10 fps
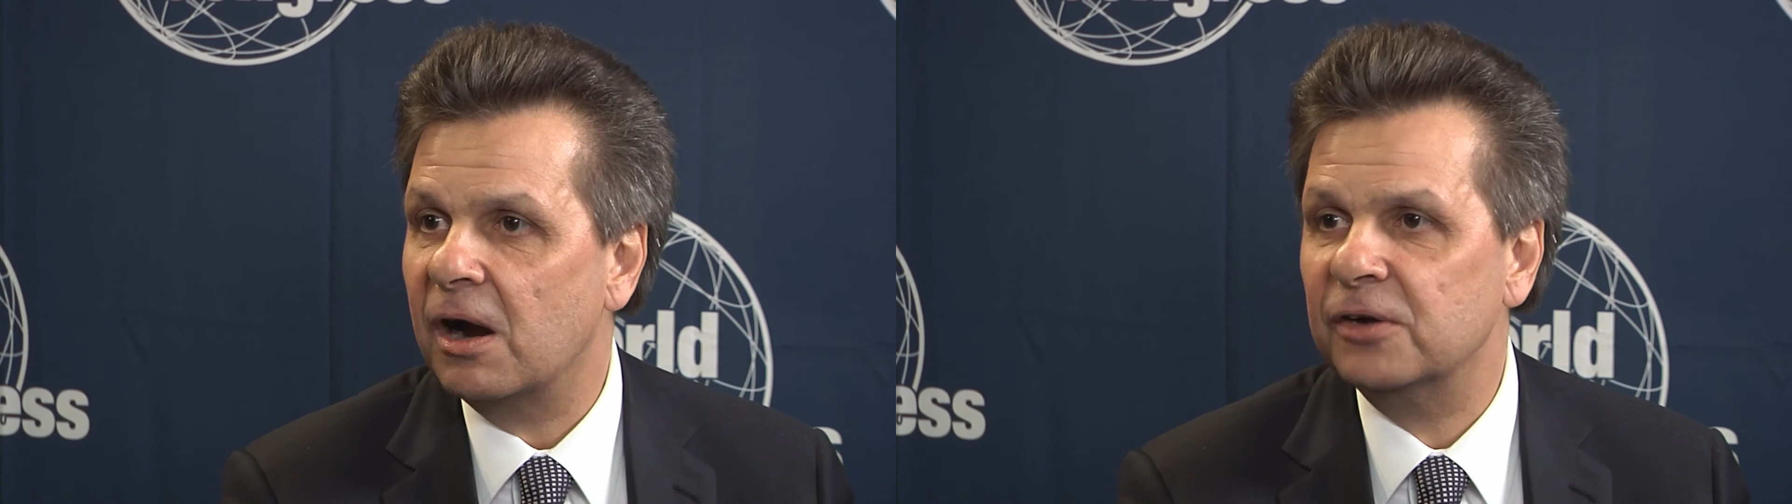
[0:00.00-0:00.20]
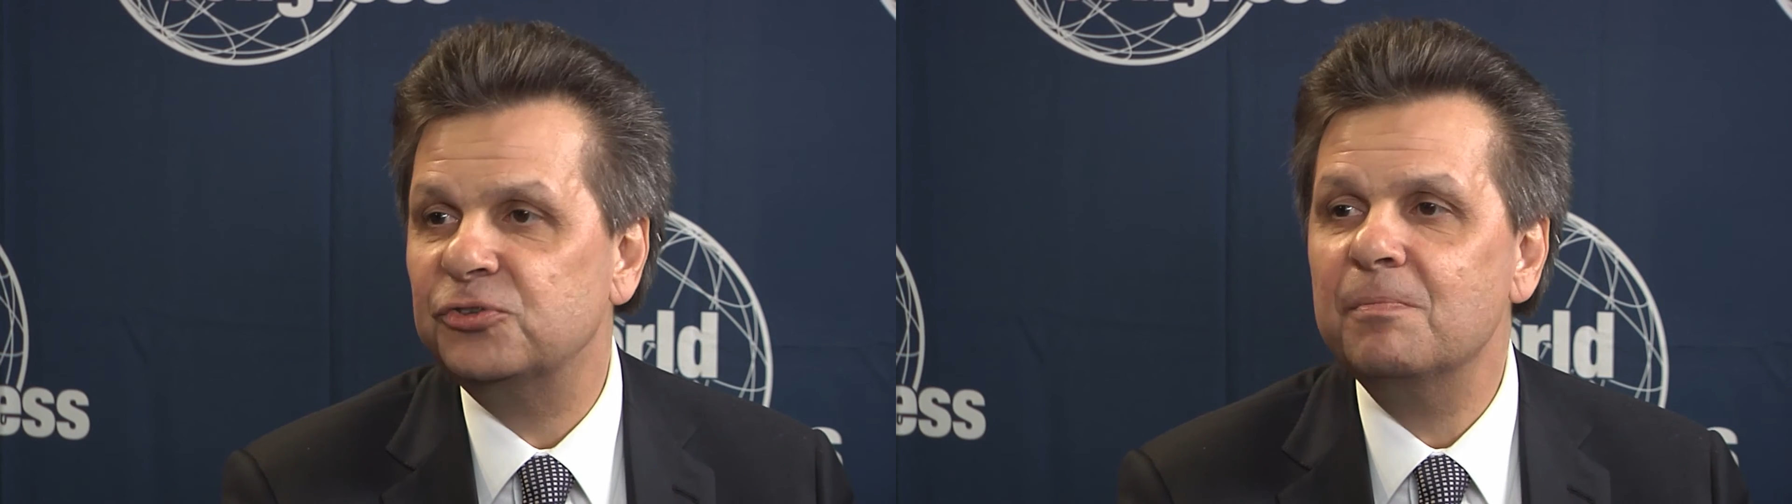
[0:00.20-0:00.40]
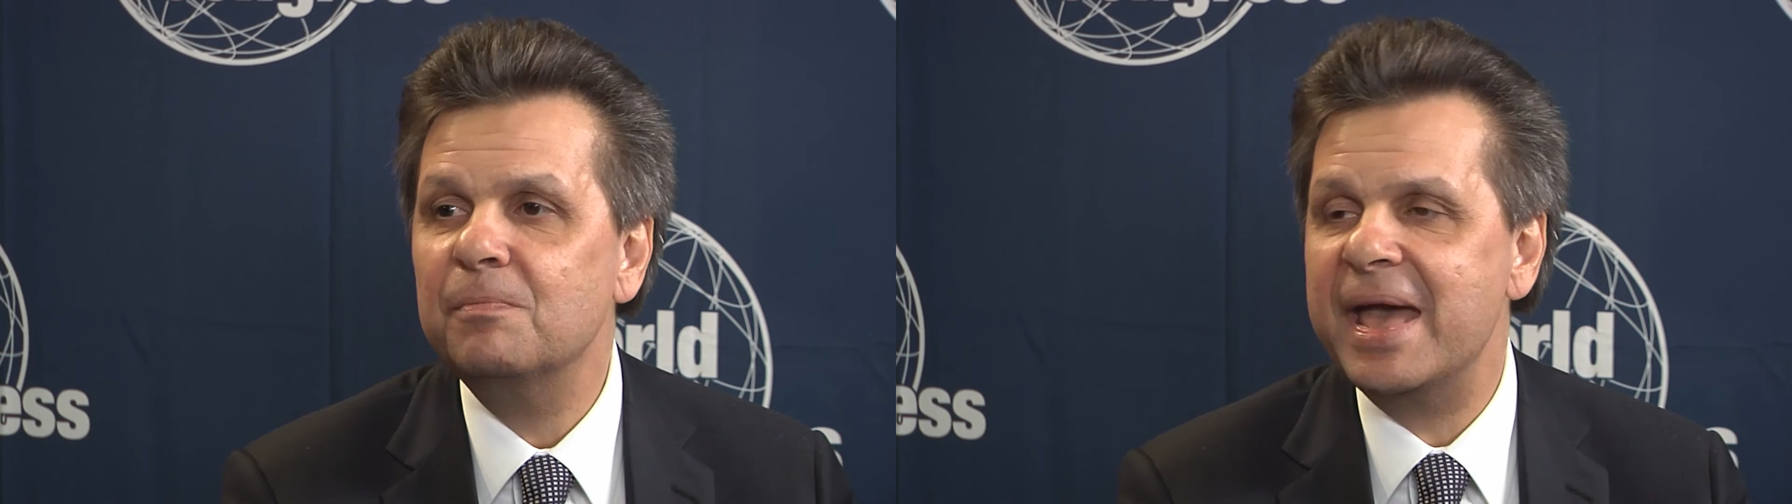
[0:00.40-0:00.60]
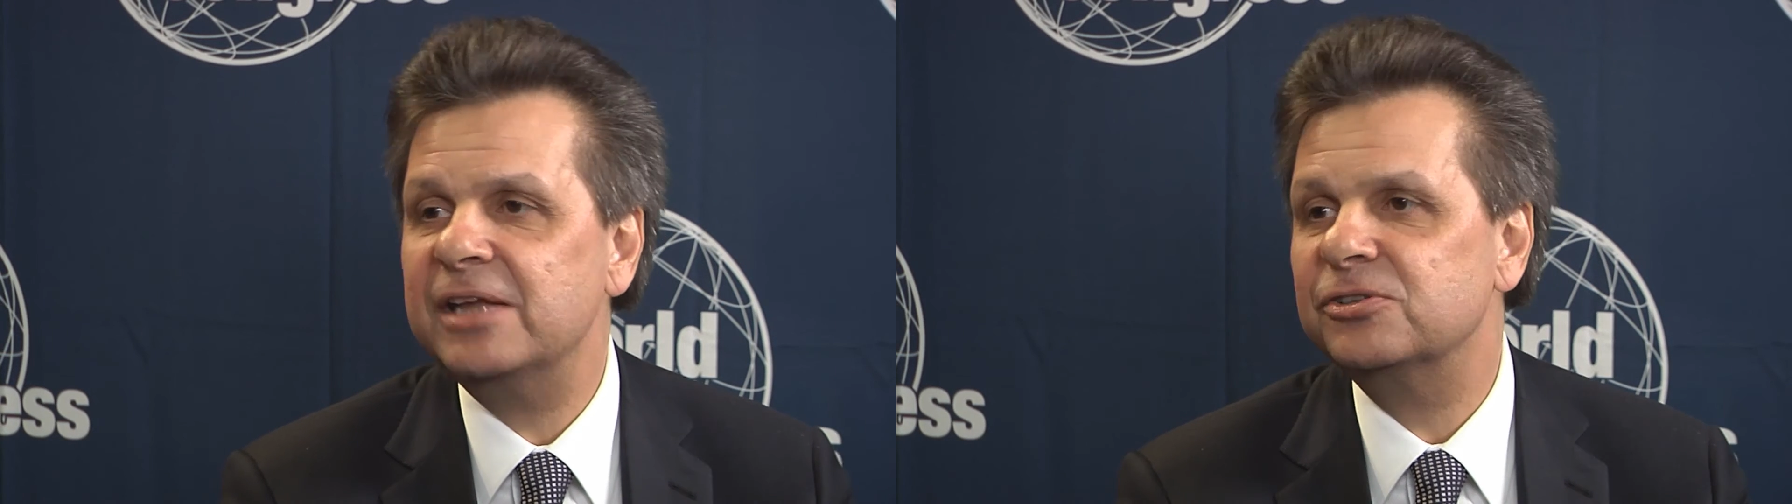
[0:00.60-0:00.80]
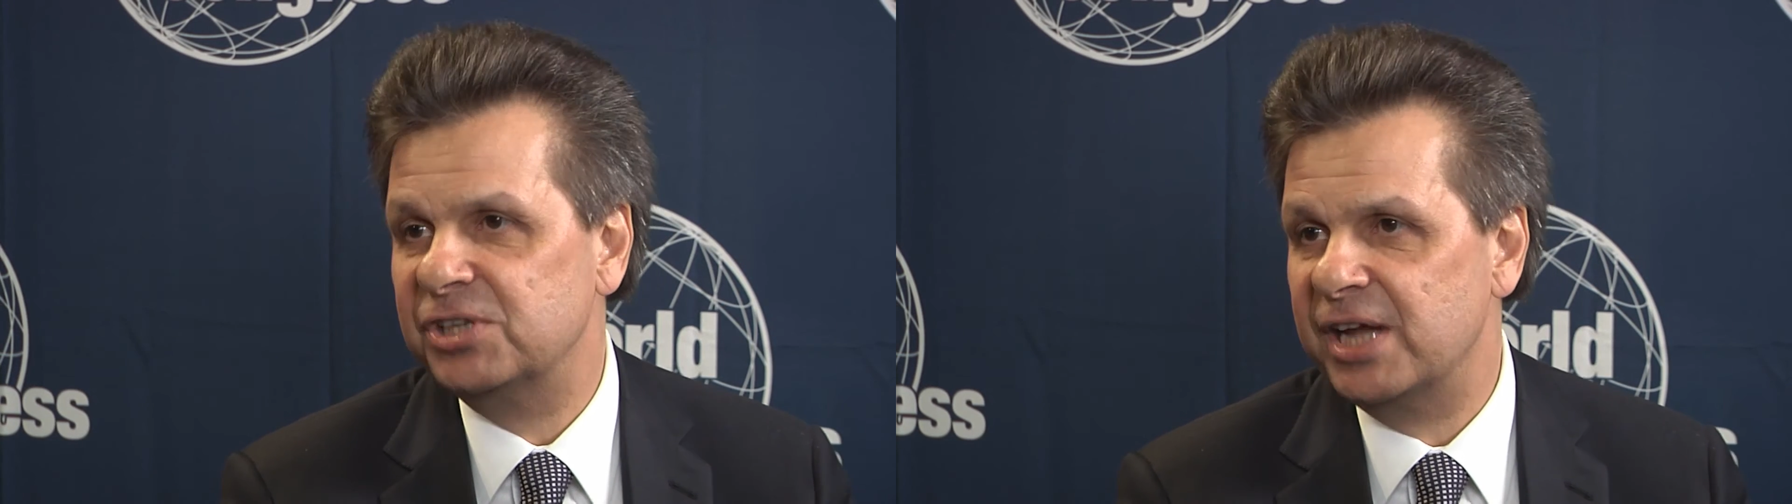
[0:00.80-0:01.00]
are two
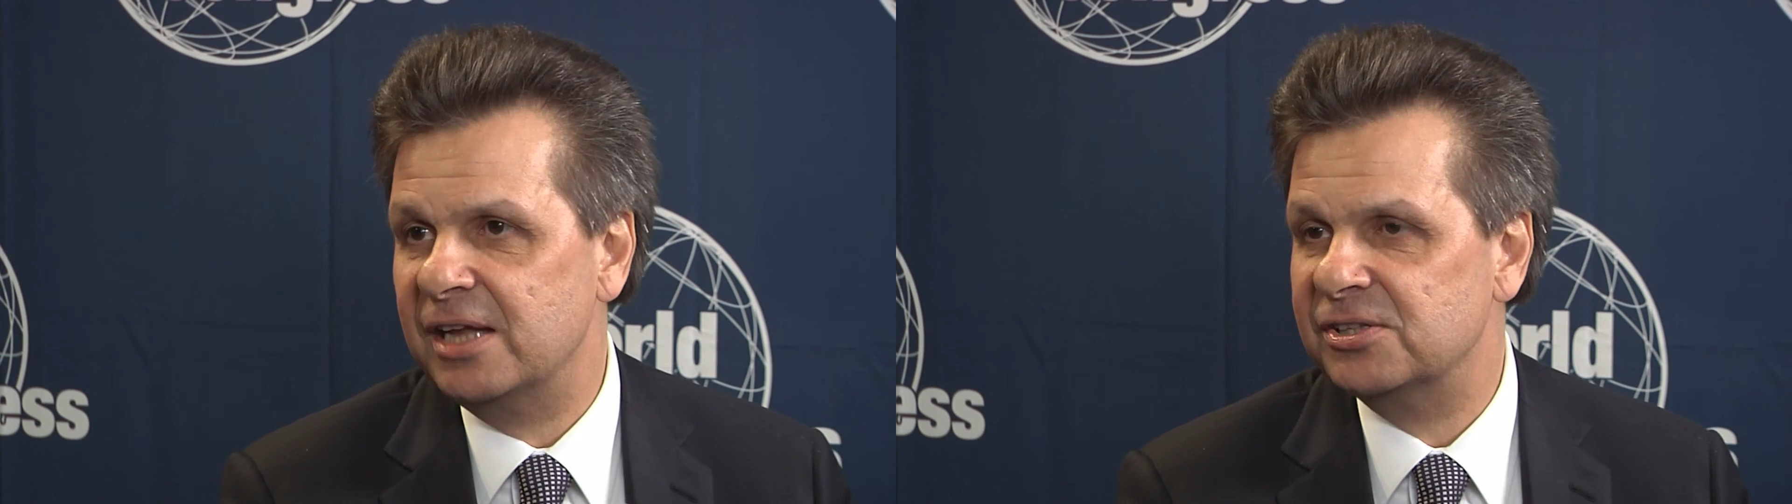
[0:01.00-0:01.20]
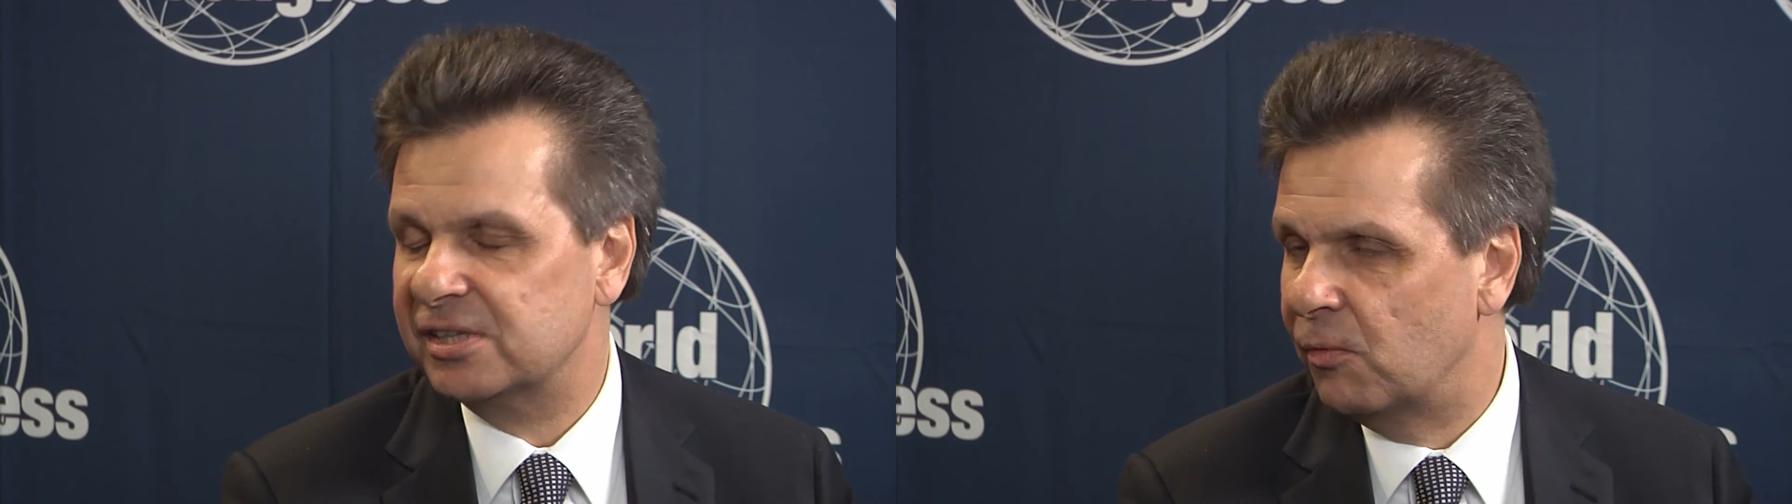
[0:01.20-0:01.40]
major changes